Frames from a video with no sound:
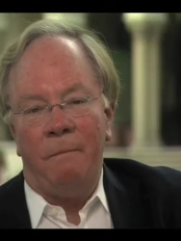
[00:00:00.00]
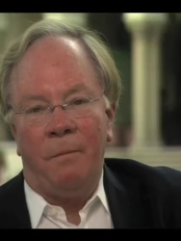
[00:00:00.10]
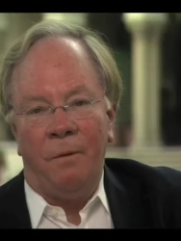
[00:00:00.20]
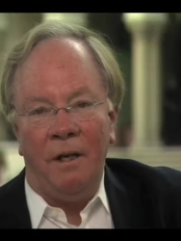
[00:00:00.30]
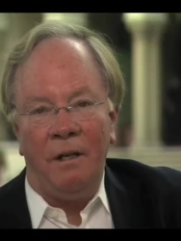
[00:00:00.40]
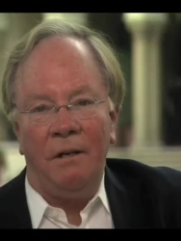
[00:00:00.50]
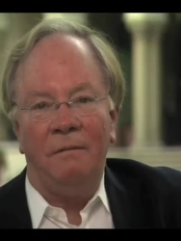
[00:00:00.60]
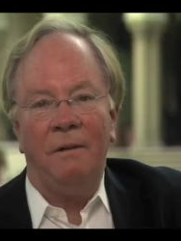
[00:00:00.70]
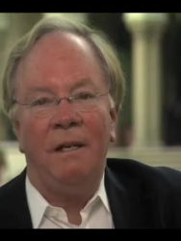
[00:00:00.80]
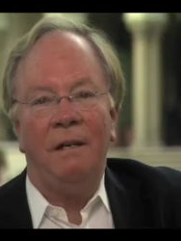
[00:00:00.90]

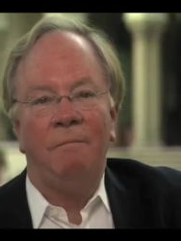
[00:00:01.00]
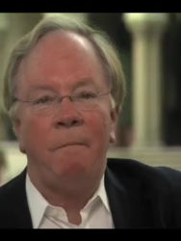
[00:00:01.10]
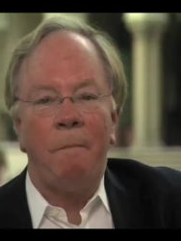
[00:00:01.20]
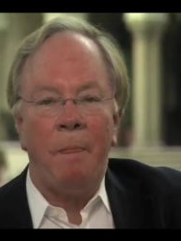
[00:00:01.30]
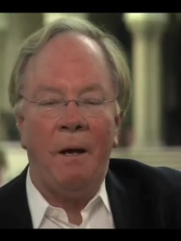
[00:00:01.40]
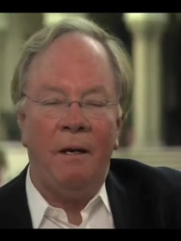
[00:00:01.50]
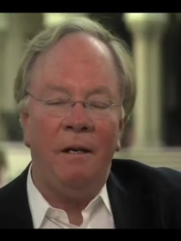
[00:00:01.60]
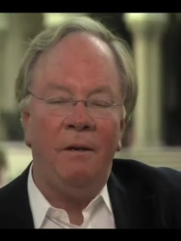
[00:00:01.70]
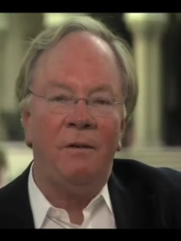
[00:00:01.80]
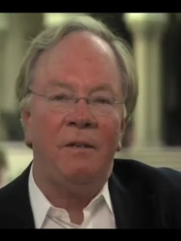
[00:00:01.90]
relatively
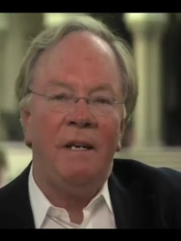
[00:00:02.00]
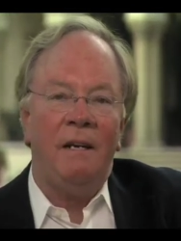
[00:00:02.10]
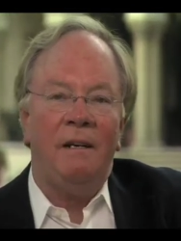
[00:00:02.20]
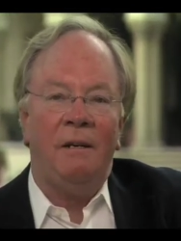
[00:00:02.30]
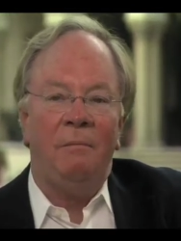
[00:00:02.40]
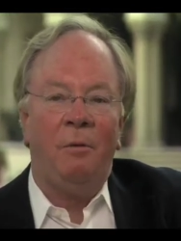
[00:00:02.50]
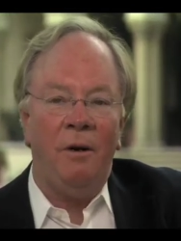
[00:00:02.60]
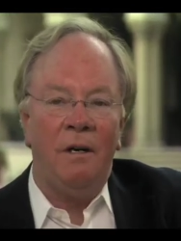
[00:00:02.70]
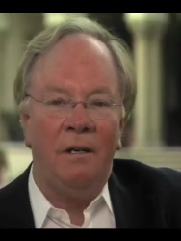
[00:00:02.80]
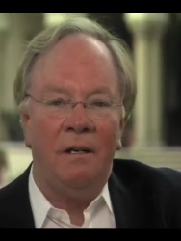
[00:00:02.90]
uninteresting and
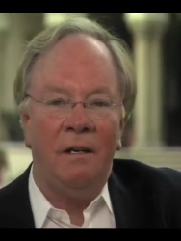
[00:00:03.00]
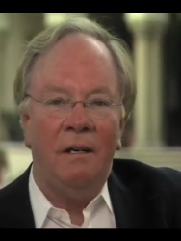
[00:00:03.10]
unimportant